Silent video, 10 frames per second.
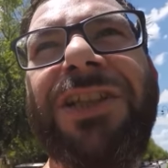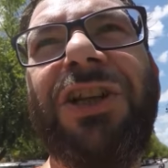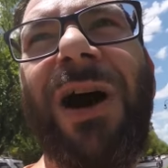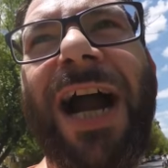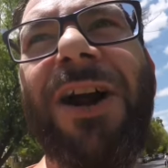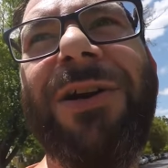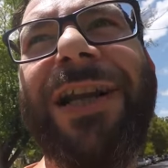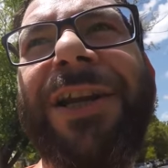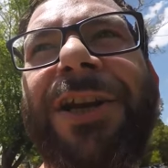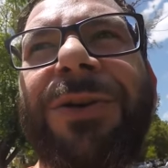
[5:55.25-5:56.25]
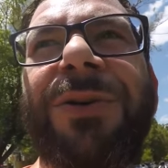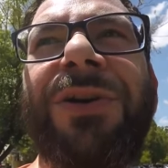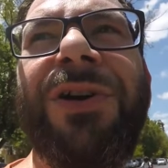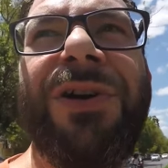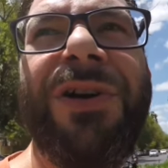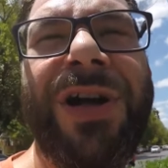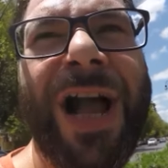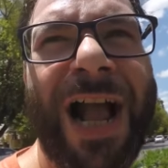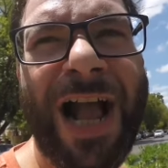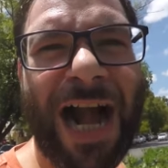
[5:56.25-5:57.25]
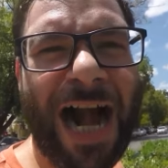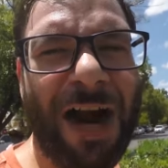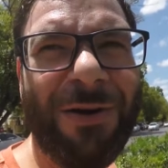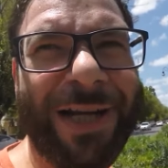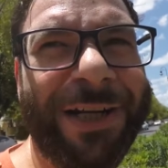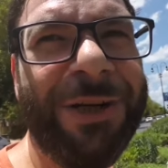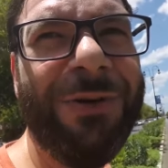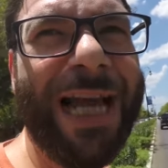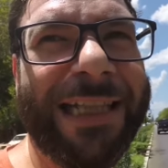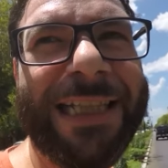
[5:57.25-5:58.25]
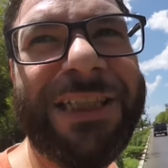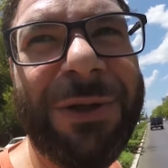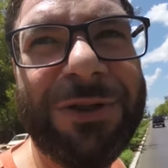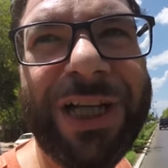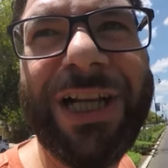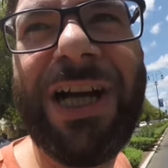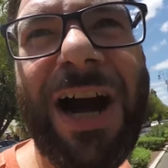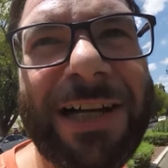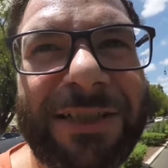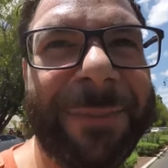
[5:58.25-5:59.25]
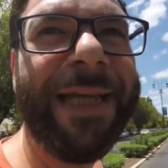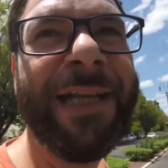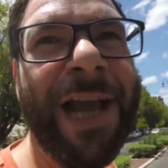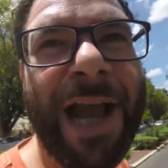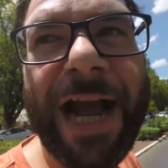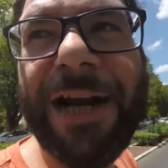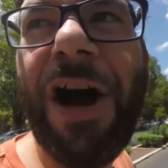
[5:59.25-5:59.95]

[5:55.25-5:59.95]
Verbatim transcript: so I already knew. I already knew that this shit was gonna cost me an